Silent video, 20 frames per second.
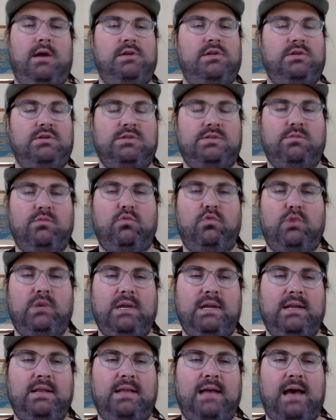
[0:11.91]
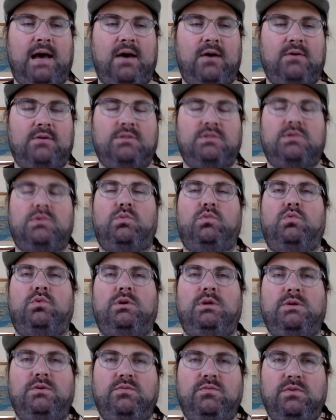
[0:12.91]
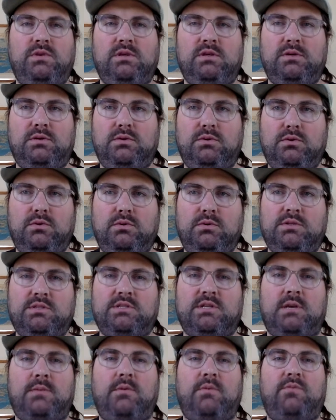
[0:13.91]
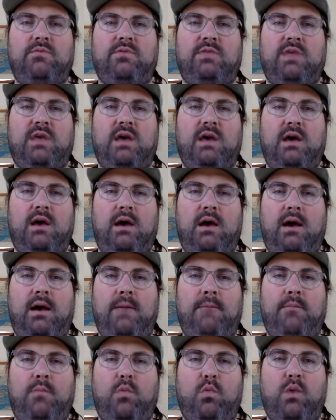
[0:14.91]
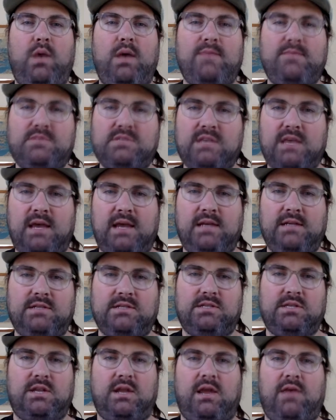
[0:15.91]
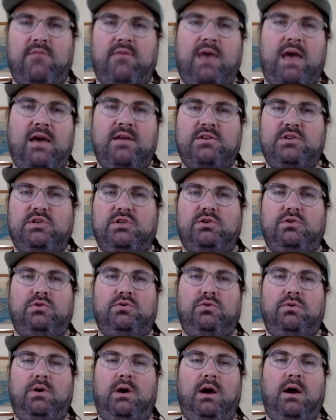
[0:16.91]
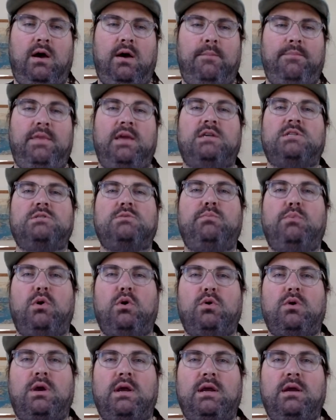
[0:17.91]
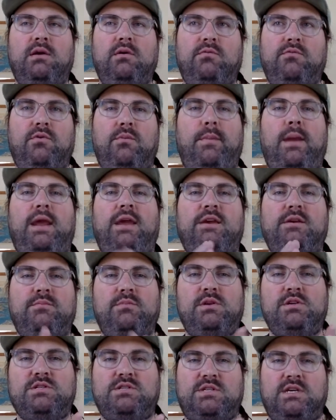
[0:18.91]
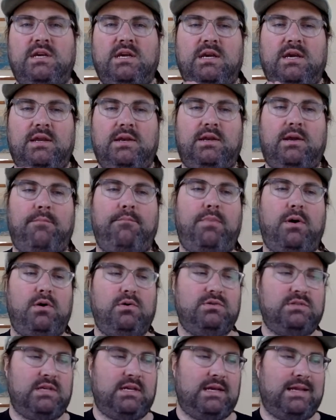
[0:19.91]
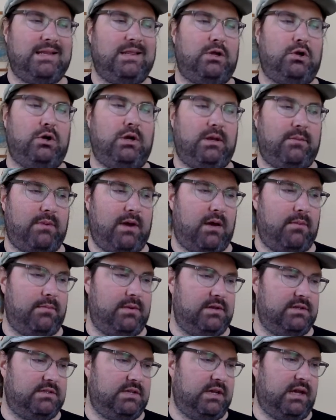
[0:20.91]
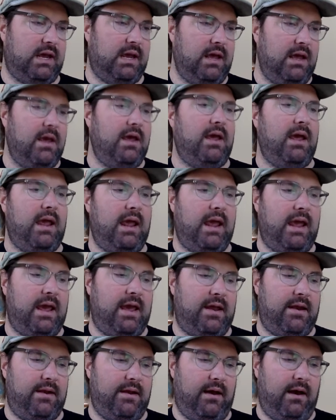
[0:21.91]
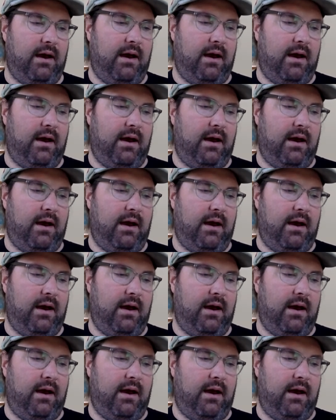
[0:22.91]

do some read alouds, review some of the websites that I've had you exploring for making music and composing and learning about music. And